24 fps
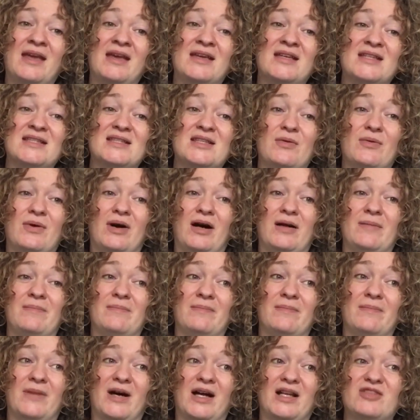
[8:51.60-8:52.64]
So
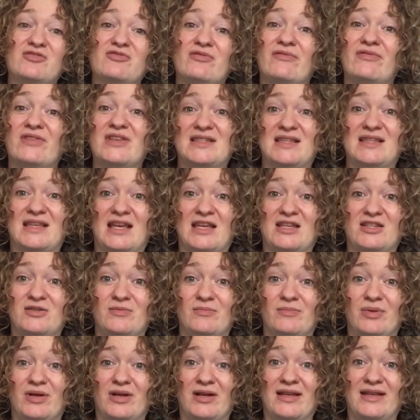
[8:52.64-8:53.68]
I'm under investigation
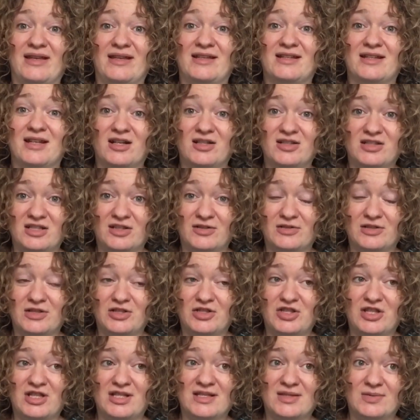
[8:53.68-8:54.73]
by
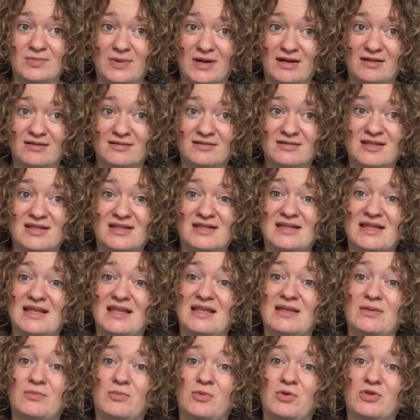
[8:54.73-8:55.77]
cardiology as well to
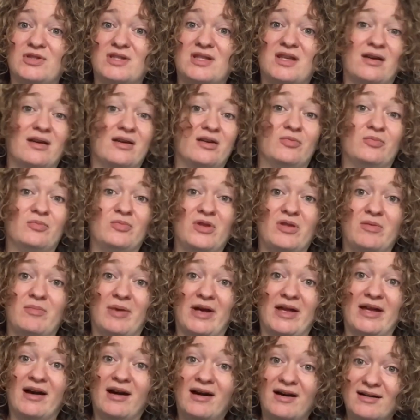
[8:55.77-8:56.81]
see what's going on with my
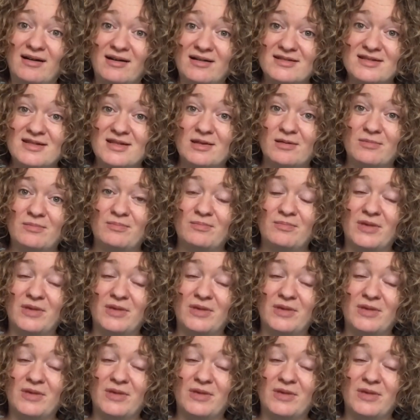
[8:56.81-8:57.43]
heart,